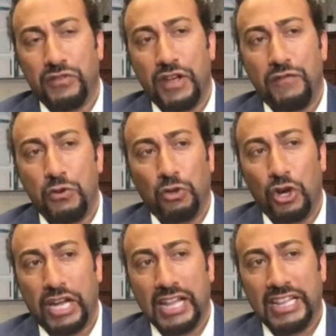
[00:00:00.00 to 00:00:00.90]
If, if you
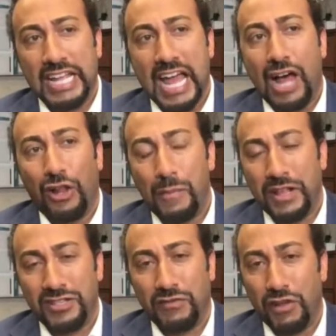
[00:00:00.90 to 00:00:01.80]
look at the
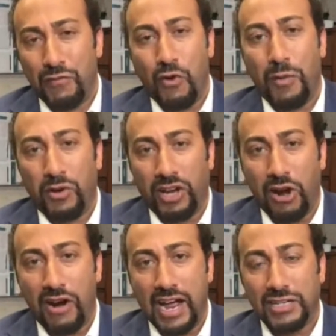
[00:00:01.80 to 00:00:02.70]
elements of the Affordable
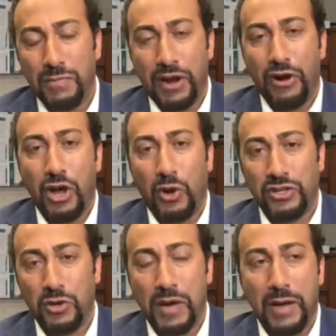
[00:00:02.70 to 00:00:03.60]
Care Act, better known
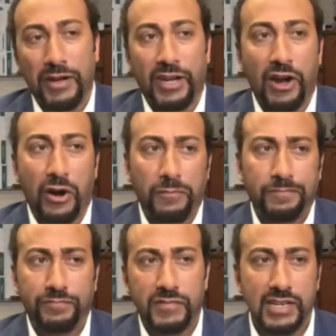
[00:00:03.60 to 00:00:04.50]
as Obamacare,
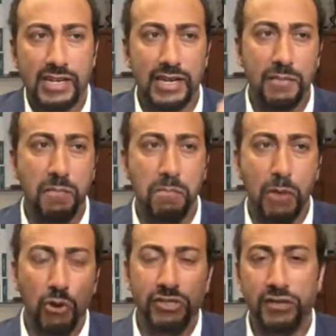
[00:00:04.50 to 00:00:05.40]

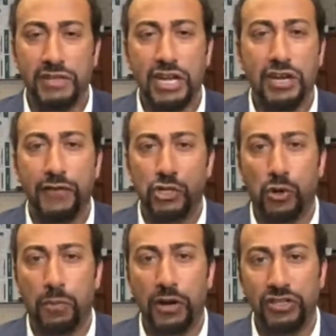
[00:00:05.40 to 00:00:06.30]
most of the individual
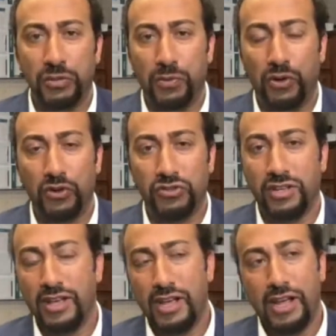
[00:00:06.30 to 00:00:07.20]
principles
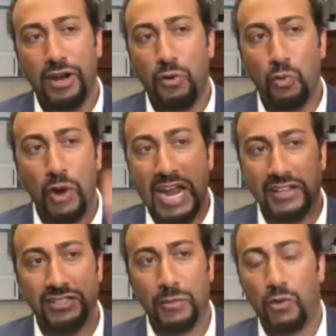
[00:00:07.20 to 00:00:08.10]
rate
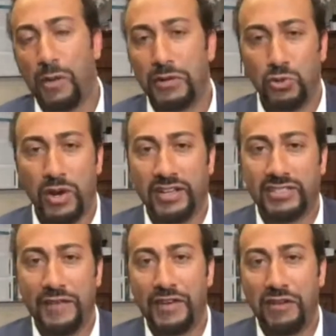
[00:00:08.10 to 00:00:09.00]
somewhere between a
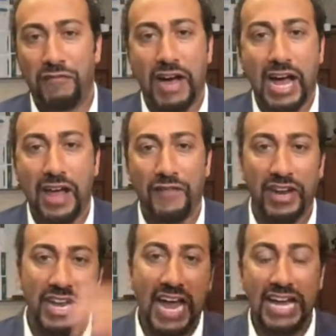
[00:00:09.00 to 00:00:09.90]
75 and a
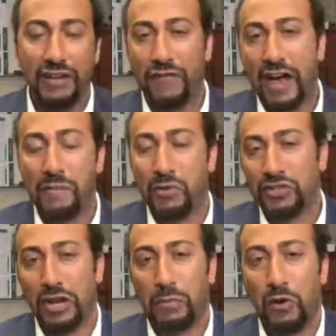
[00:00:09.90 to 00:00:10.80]

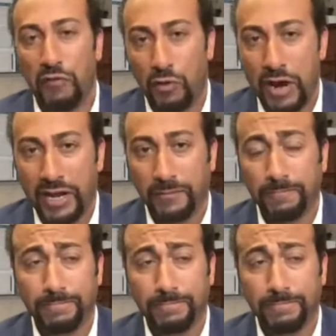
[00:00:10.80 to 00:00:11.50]
95% approval rating.